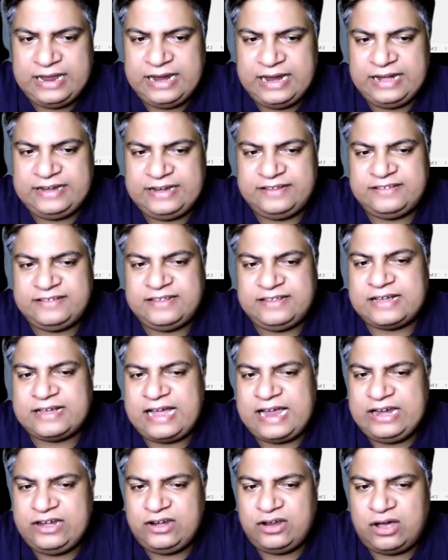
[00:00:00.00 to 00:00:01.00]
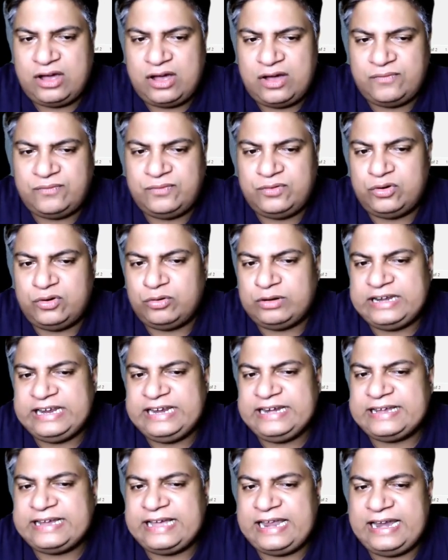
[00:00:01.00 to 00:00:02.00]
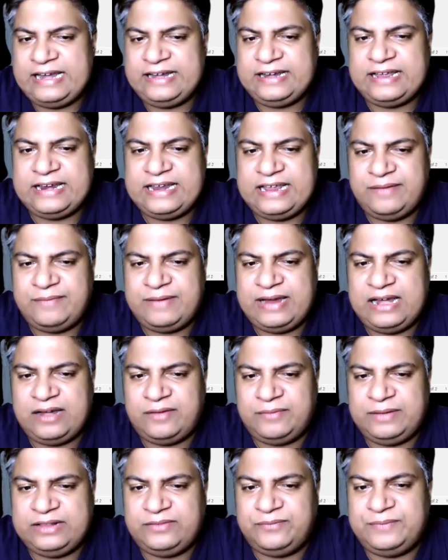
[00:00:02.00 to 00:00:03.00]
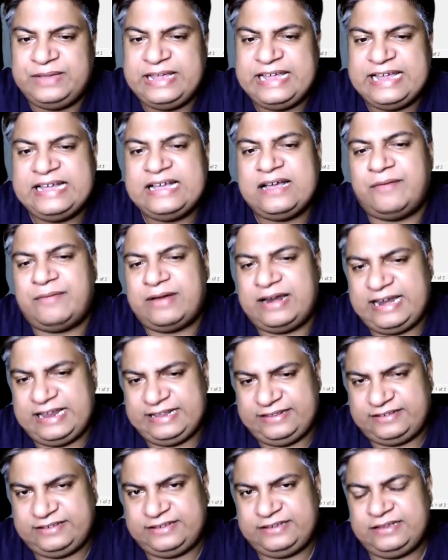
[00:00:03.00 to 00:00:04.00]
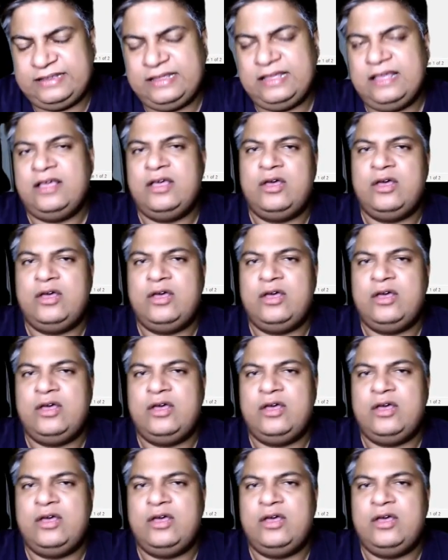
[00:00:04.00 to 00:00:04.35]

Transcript: It is a kind of routine calendar event with weak governance.